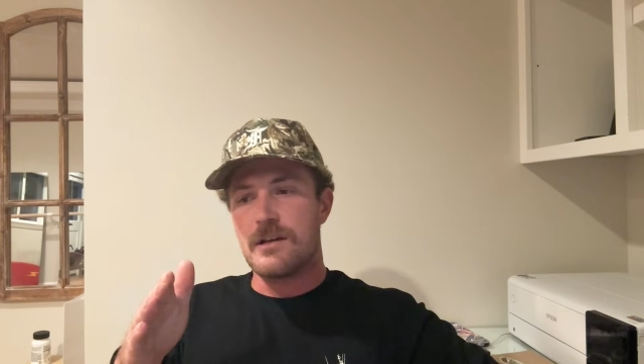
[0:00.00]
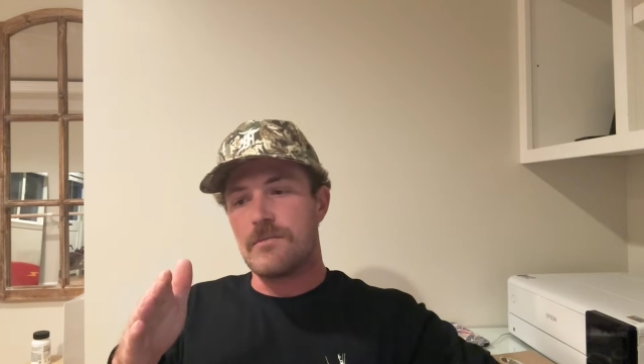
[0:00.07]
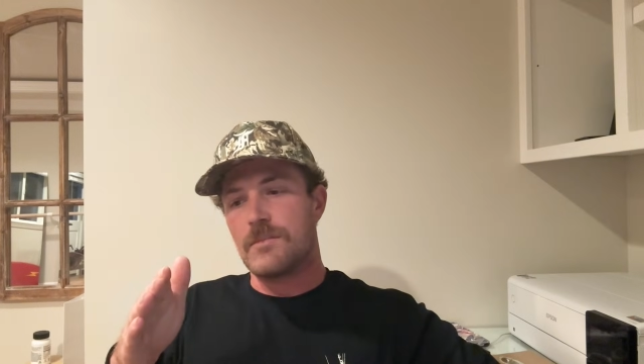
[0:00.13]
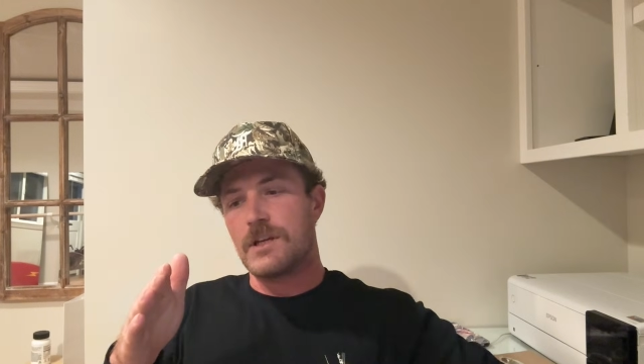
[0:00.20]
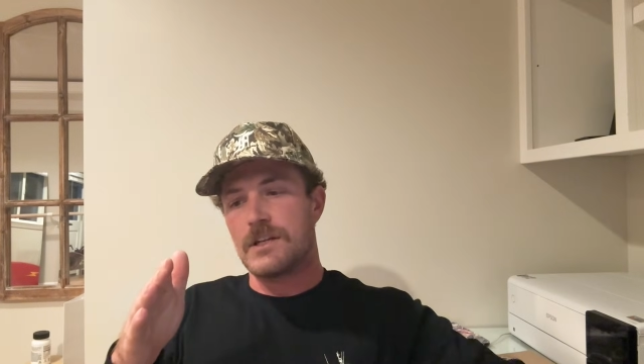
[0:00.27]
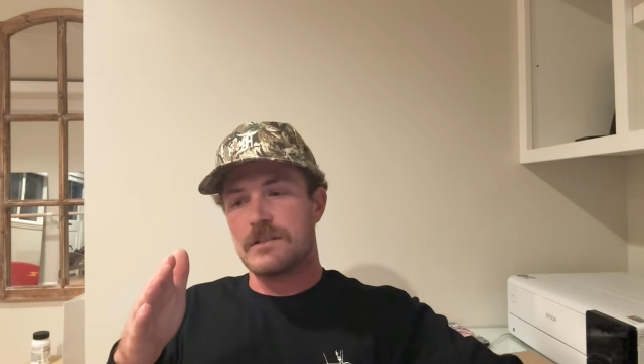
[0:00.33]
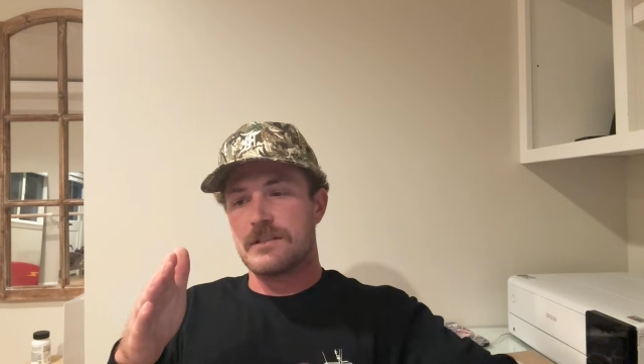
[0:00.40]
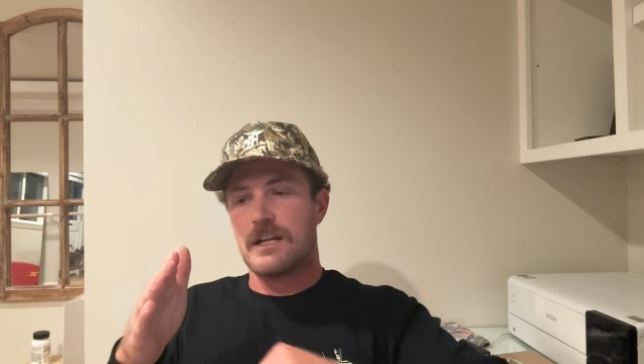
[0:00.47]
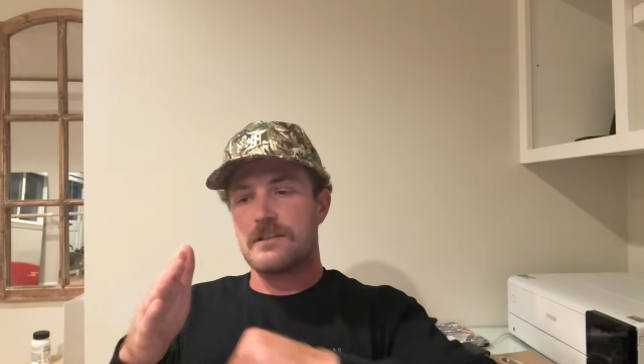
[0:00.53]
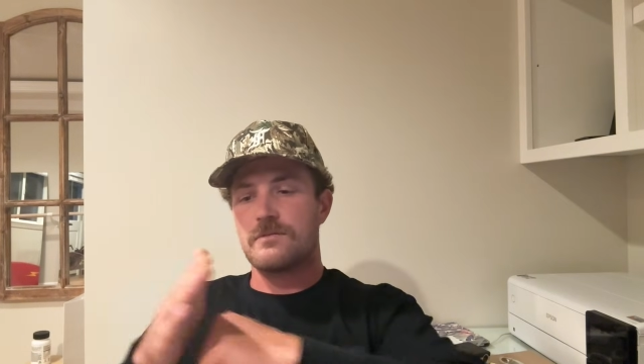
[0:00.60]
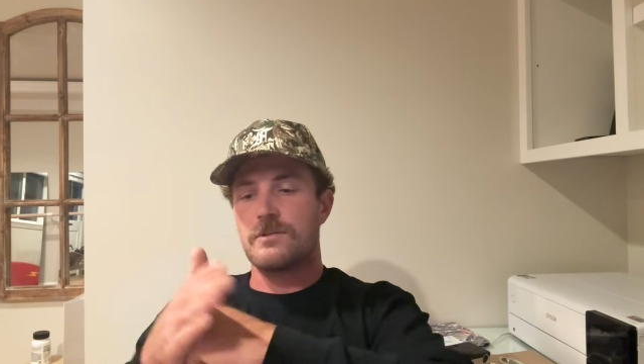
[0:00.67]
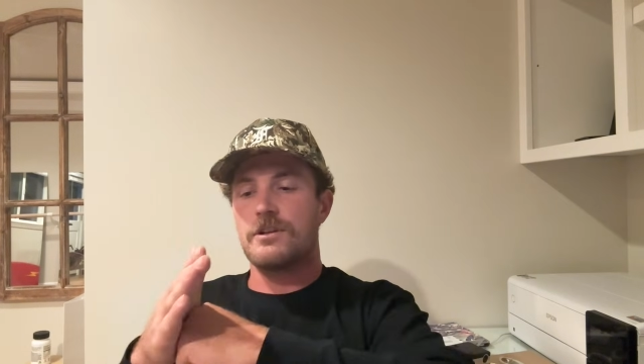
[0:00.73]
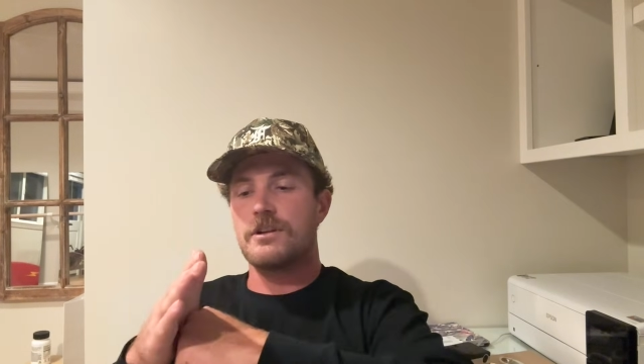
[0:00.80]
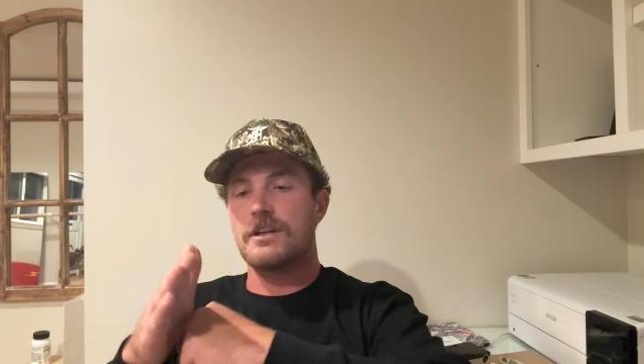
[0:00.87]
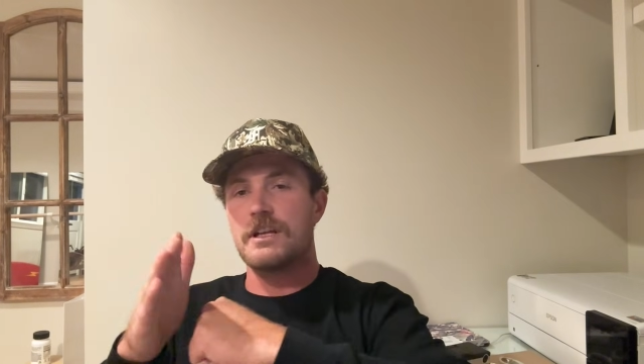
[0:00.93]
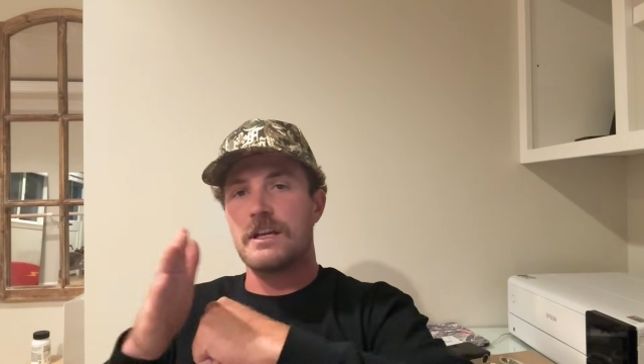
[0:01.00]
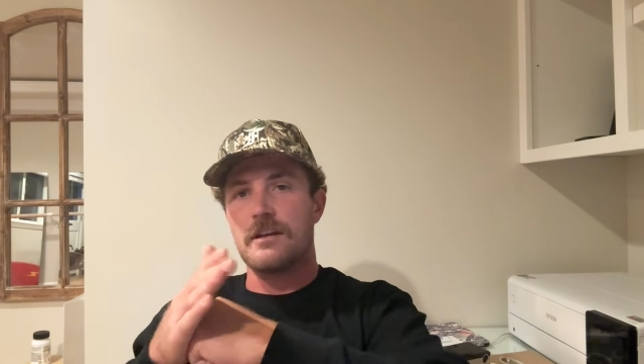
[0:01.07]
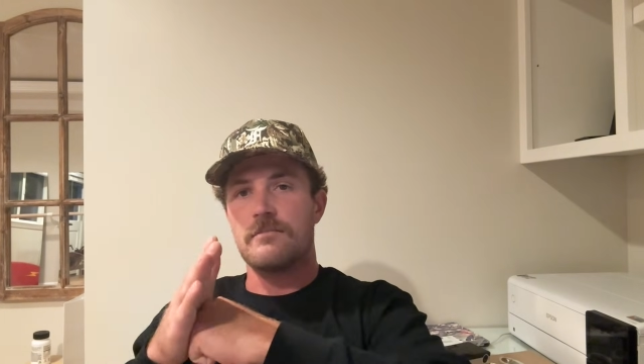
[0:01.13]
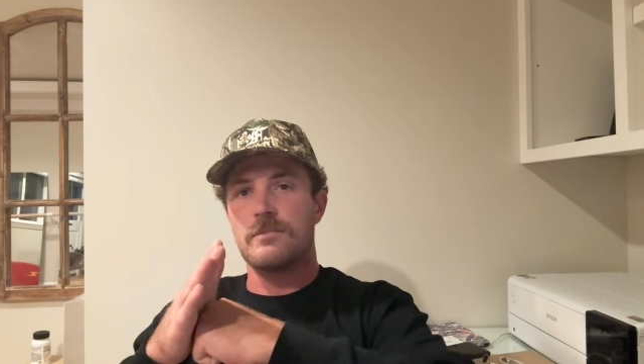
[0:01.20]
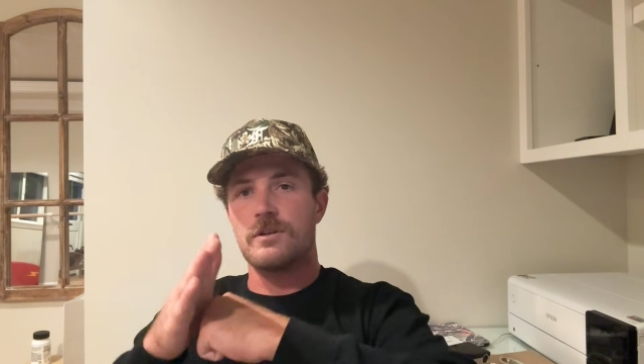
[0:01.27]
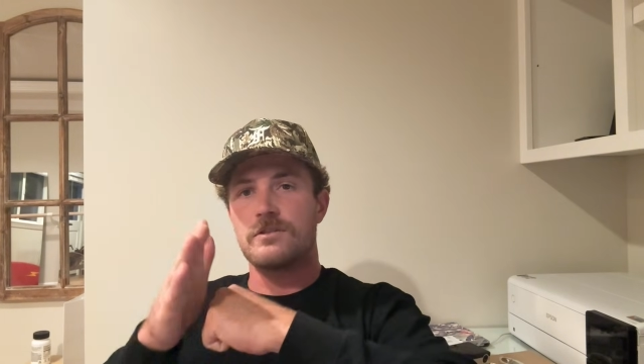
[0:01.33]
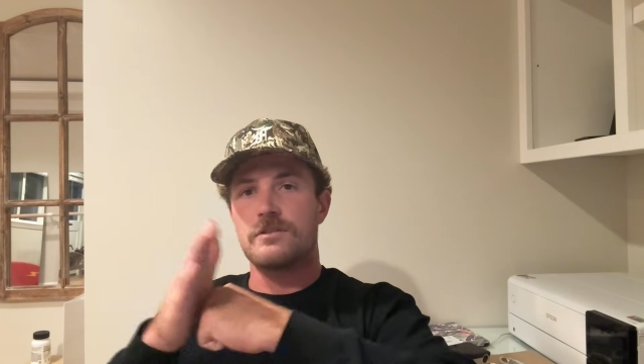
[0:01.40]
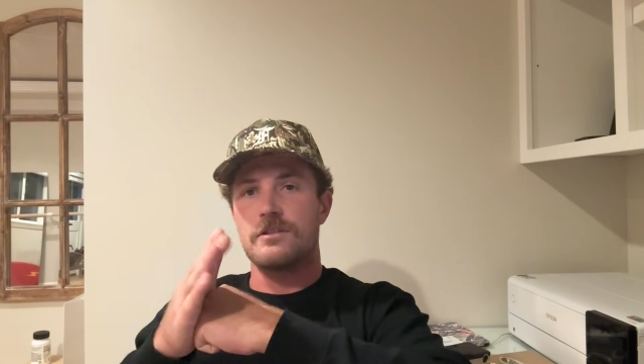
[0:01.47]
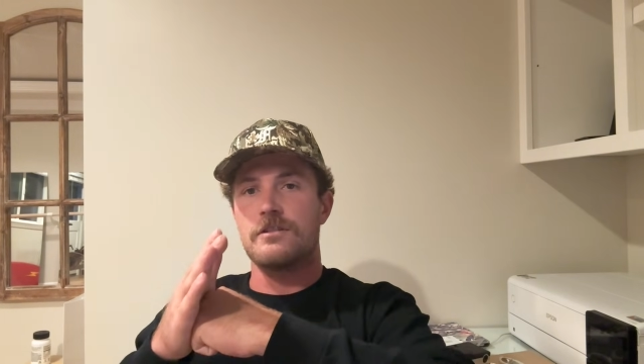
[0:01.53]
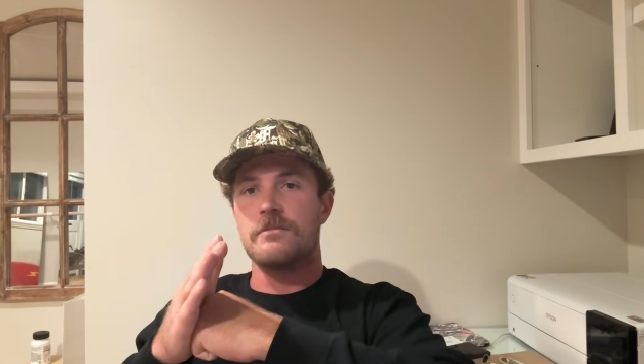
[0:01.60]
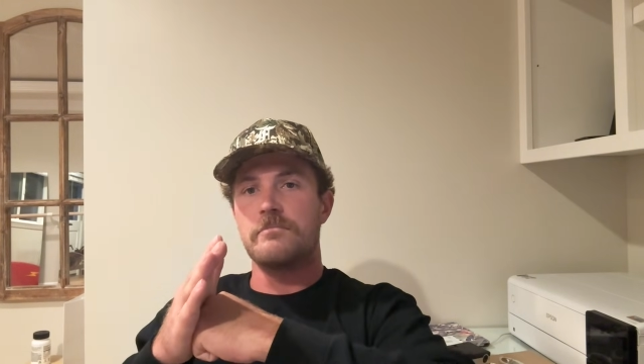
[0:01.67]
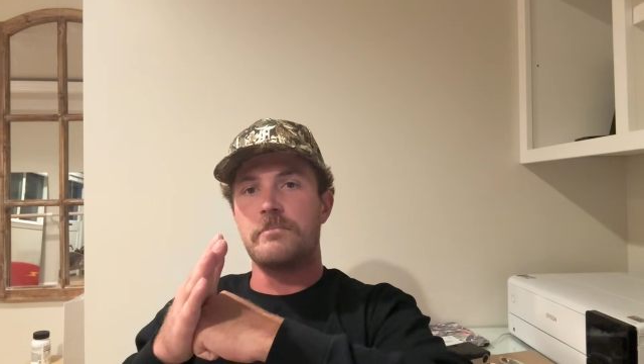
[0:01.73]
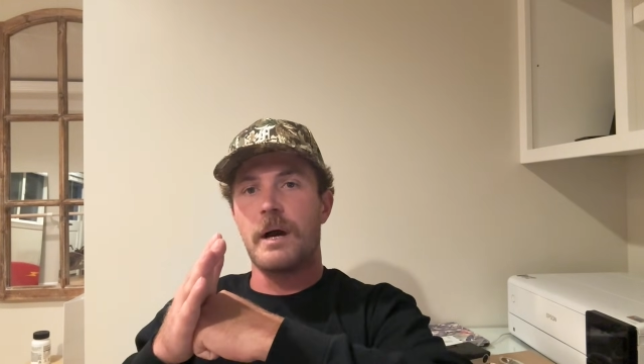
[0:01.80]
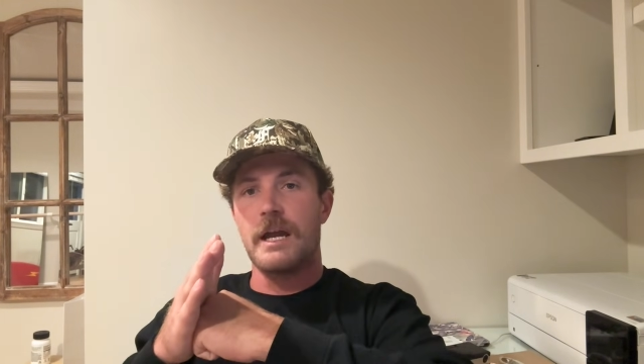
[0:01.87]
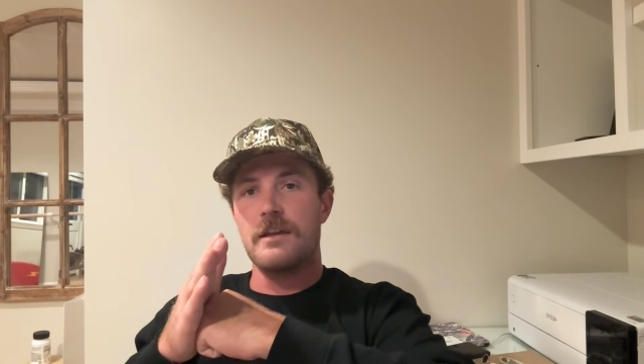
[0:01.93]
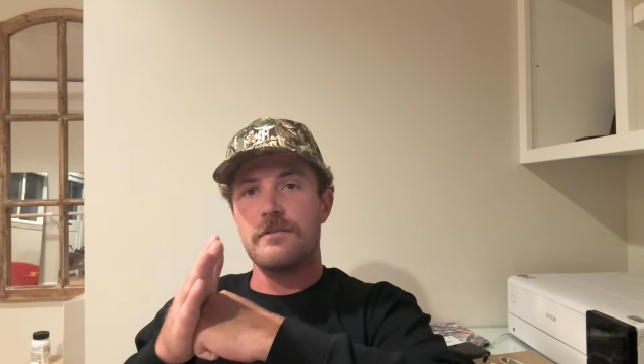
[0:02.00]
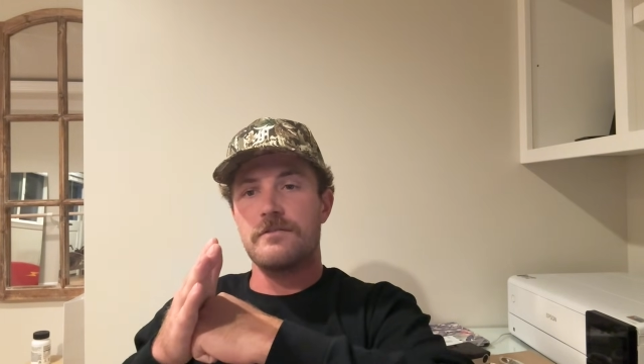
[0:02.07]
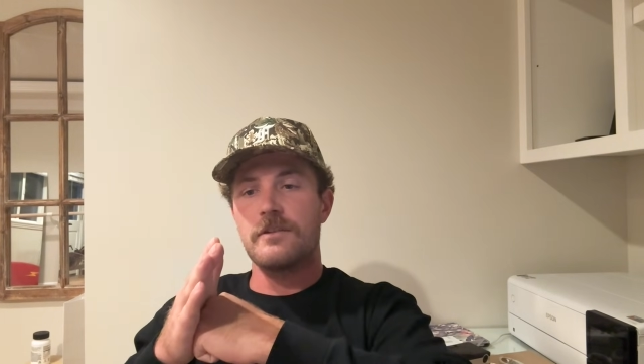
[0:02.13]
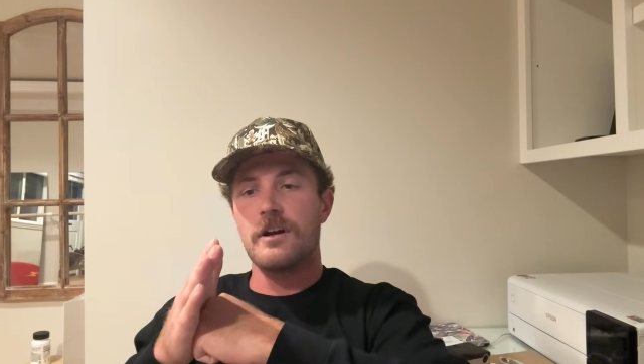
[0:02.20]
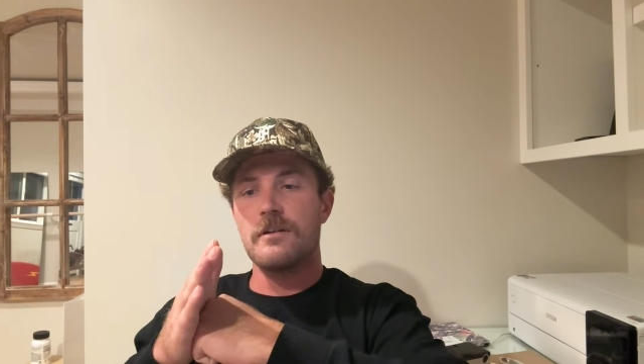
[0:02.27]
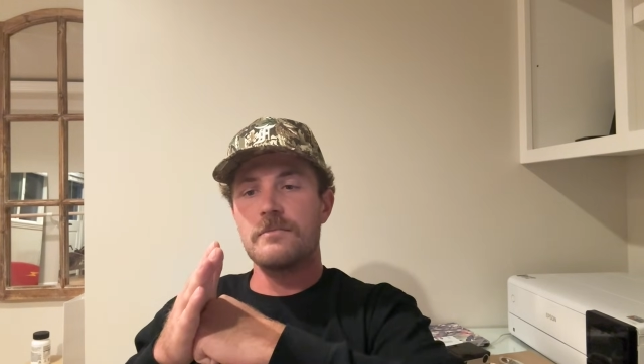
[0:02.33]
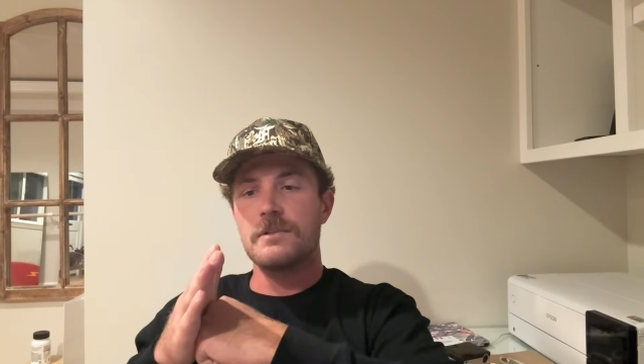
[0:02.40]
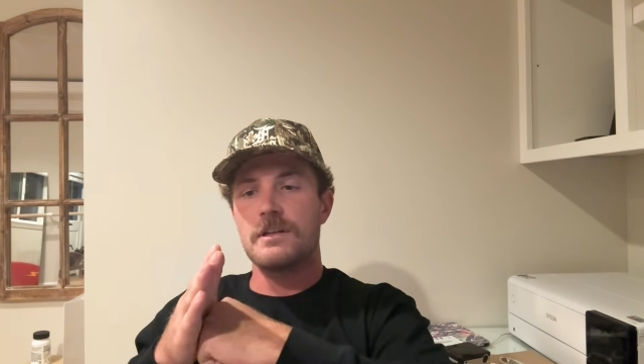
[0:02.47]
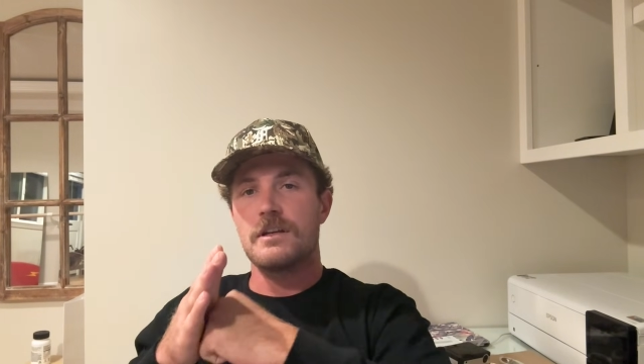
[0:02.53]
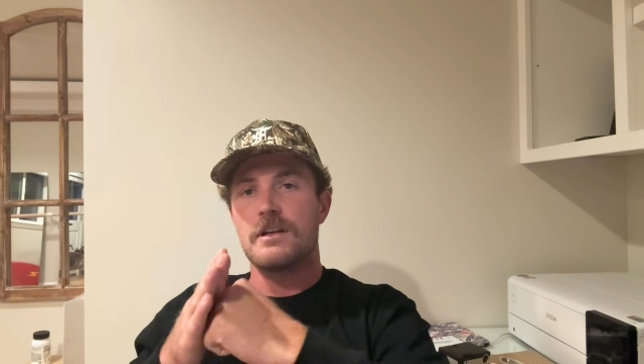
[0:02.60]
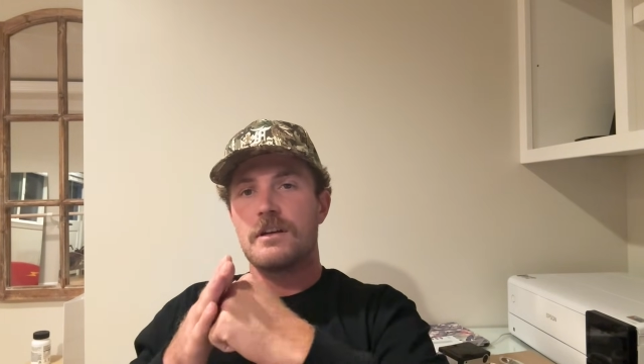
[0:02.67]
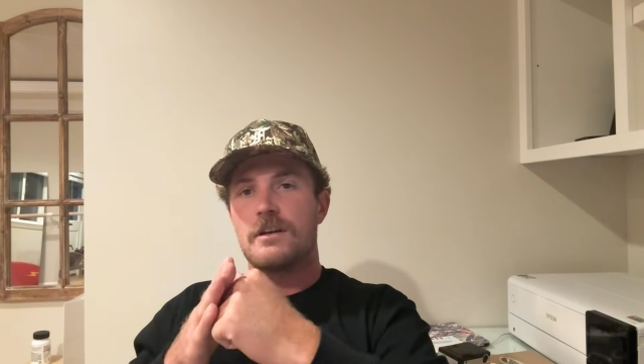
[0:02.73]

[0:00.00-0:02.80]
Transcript: because that's where you're going to get most of your bite from.